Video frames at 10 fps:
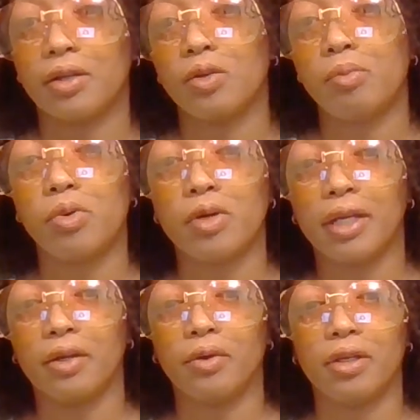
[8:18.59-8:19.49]
old
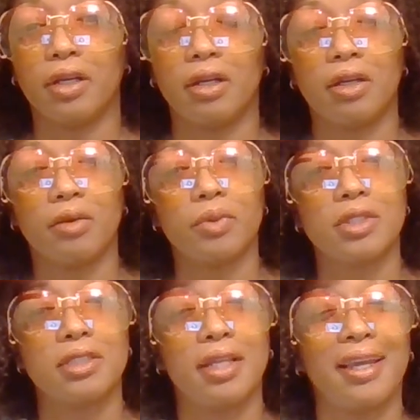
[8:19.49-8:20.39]
boy on what's
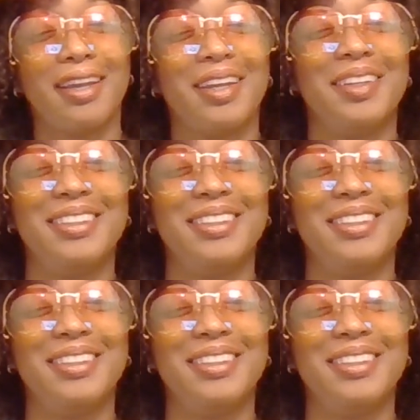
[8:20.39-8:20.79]
his name?